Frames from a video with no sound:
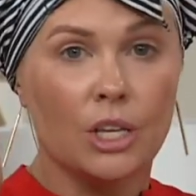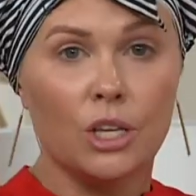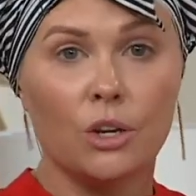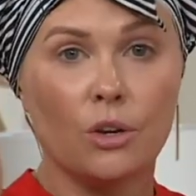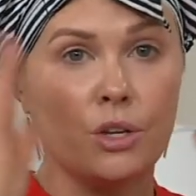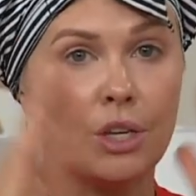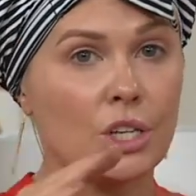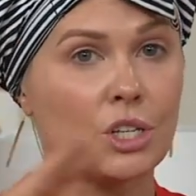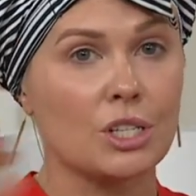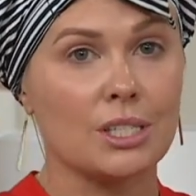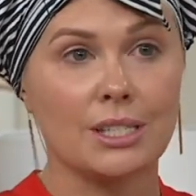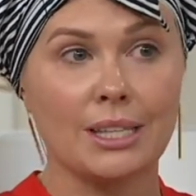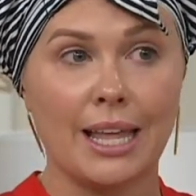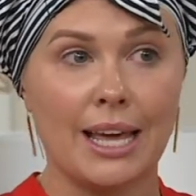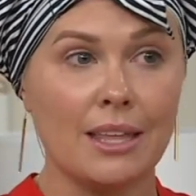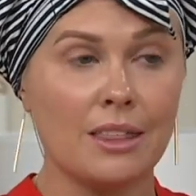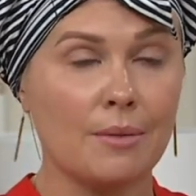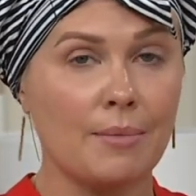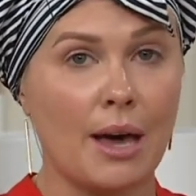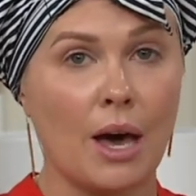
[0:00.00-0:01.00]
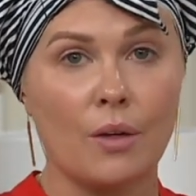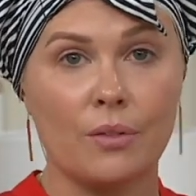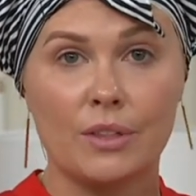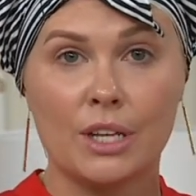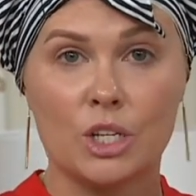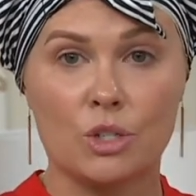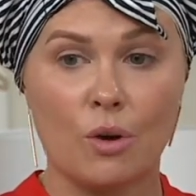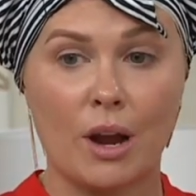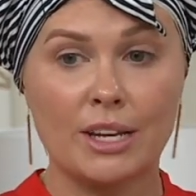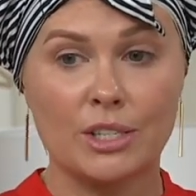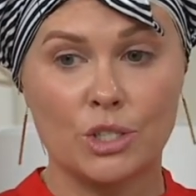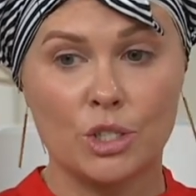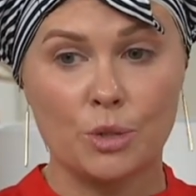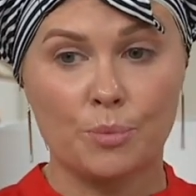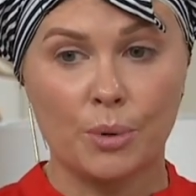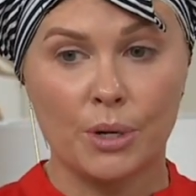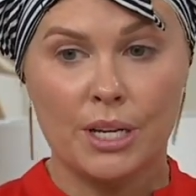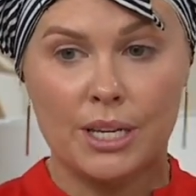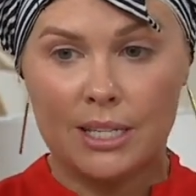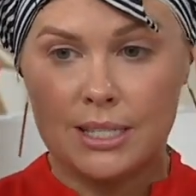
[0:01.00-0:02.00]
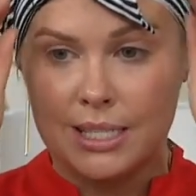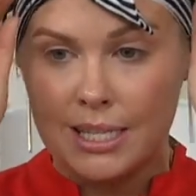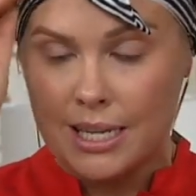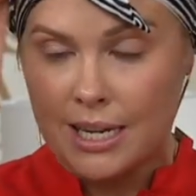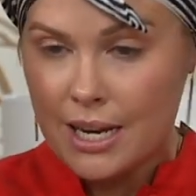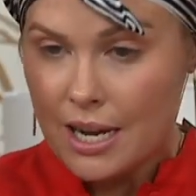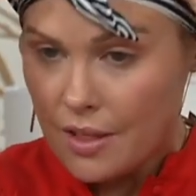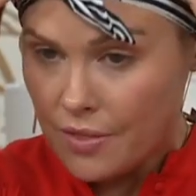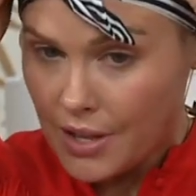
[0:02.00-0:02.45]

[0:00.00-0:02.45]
You know, you can just lay them out and they dry super easy.